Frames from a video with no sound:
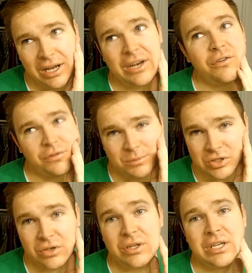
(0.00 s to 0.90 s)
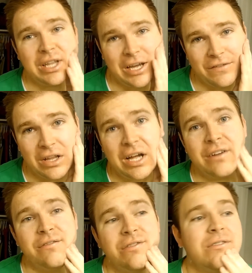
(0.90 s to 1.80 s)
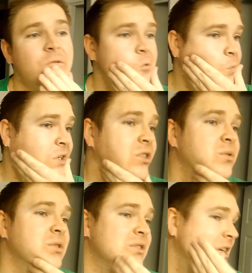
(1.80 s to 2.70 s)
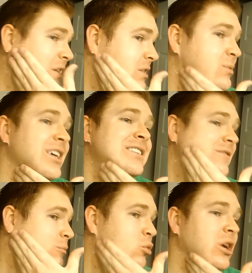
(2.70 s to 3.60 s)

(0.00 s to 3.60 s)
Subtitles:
I know from Sterling they have a lot of residual slickness, but that's even more.